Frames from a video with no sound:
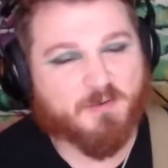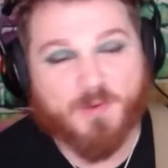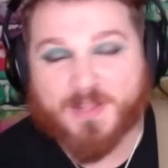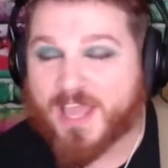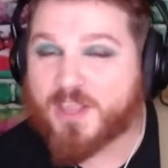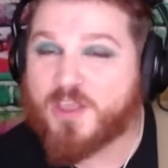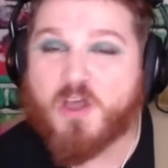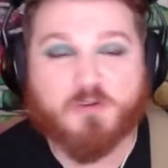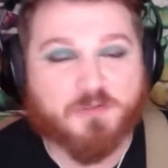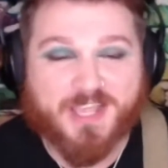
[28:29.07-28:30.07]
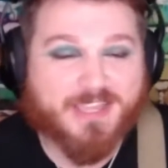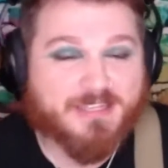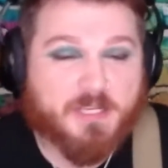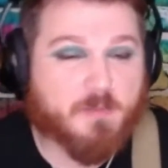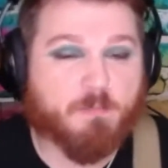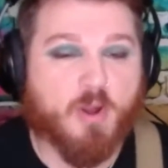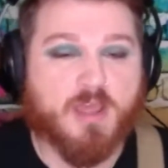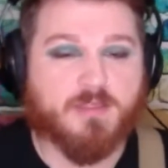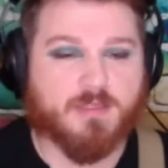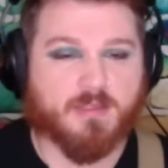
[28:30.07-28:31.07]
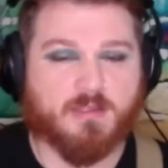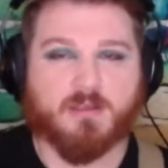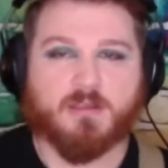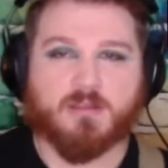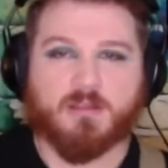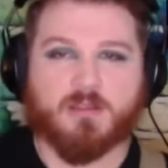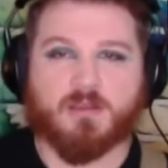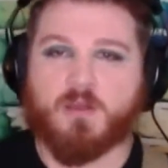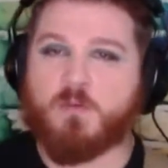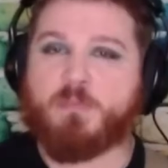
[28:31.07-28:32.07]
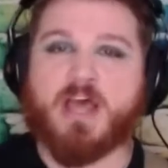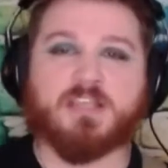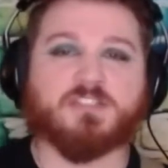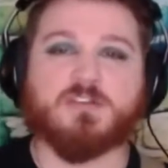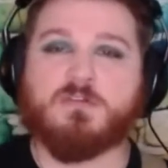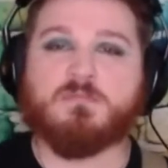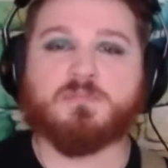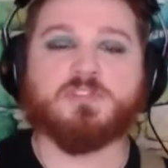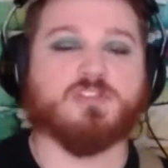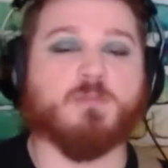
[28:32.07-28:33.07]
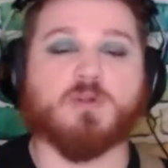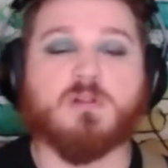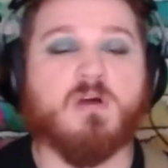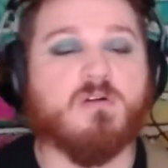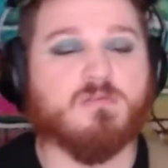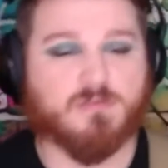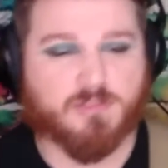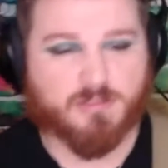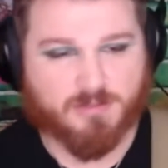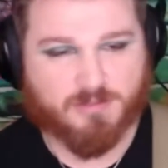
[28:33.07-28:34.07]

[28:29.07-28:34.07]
We let go, take a deep breath, and go buy some summer clothes.